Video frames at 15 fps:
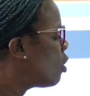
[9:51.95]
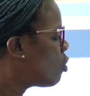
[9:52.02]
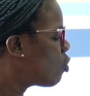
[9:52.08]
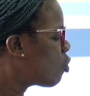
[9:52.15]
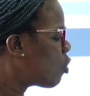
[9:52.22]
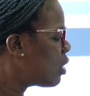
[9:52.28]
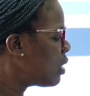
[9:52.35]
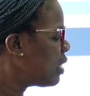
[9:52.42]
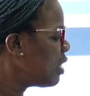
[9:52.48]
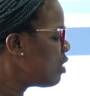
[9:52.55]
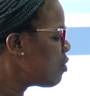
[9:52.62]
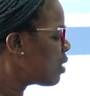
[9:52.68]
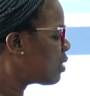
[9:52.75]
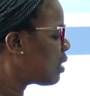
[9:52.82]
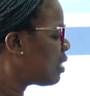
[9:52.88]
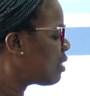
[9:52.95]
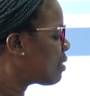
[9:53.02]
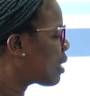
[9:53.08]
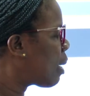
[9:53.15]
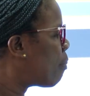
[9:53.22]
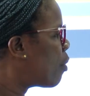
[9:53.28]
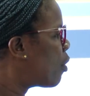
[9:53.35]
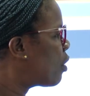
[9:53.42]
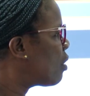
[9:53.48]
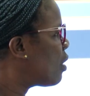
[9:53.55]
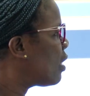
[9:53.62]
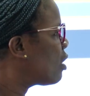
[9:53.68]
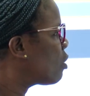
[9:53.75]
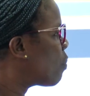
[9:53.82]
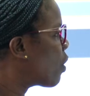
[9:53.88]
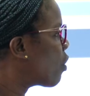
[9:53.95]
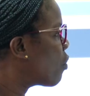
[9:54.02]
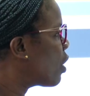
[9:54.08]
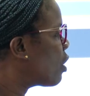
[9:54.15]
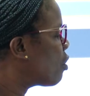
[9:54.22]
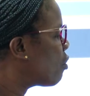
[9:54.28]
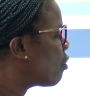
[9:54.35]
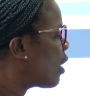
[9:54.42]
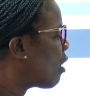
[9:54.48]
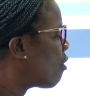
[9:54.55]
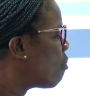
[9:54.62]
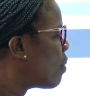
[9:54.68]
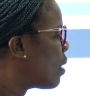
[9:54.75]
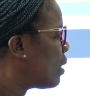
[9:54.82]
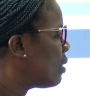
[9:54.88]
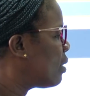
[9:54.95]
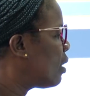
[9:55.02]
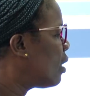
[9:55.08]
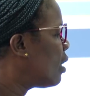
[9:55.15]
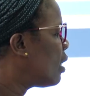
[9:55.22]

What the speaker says: to continuously support the Inspectorate of Government